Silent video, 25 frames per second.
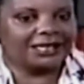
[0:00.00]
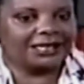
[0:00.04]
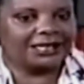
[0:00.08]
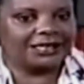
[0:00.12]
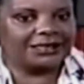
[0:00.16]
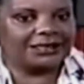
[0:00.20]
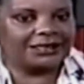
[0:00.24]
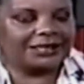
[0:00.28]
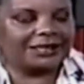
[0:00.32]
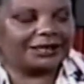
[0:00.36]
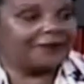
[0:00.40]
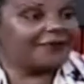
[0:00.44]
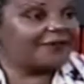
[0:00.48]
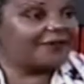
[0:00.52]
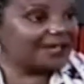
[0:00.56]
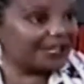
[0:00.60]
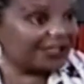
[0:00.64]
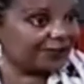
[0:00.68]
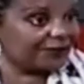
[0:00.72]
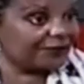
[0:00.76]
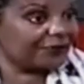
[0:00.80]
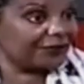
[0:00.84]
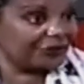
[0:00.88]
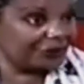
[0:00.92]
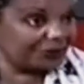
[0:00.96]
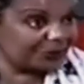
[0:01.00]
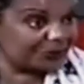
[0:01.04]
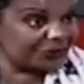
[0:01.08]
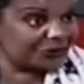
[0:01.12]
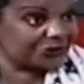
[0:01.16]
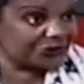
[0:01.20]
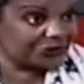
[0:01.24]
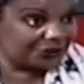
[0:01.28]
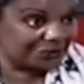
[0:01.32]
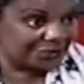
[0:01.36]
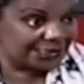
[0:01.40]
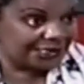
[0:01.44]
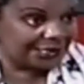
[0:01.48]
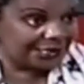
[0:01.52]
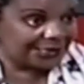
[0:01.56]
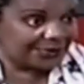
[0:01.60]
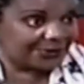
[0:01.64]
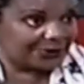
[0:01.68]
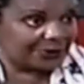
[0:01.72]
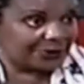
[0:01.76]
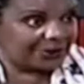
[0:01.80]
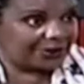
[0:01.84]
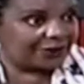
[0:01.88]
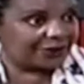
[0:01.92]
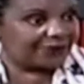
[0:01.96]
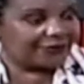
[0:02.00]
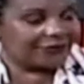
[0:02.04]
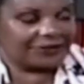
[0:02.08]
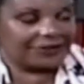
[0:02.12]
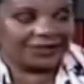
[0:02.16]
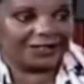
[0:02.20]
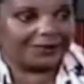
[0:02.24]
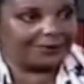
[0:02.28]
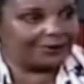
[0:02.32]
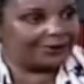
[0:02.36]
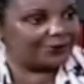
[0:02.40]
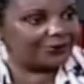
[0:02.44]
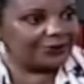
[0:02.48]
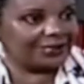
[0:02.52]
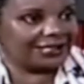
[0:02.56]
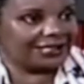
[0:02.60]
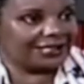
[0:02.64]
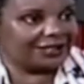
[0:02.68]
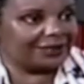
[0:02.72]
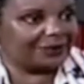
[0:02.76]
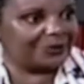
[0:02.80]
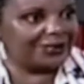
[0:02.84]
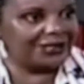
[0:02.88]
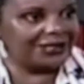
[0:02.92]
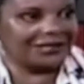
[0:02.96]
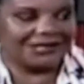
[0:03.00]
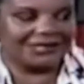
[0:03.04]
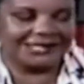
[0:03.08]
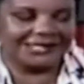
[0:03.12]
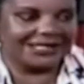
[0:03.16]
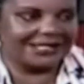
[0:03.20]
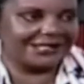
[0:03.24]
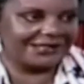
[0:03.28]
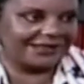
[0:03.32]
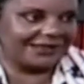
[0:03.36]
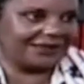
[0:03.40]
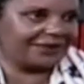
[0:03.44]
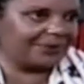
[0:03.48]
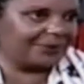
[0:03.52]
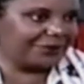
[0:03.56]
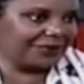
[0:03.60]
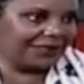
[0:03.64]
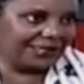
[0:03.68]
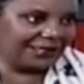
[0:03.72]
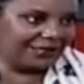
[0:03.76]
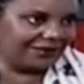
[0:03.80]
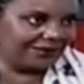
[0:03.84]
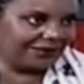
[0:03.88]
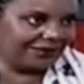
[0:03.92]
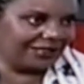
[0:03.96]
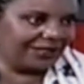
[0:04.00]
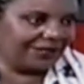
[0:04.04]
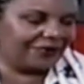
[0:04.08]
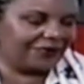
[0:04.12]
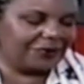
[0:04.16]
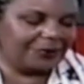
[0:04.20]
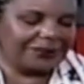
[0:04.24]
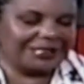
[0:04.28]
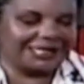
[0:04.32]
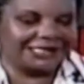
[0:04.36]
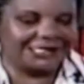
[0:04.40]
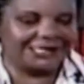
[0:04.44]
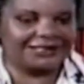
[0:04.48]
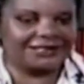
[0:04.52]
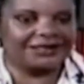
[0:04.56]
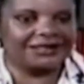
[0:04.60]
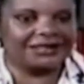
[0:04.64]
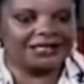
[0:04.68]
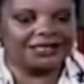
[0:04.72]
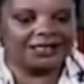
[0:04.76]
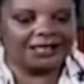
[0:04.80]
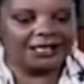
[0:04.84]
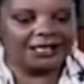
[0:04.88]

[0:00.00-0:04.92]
And thank you for the opportunity as well for coming on here, because that's going to be even better.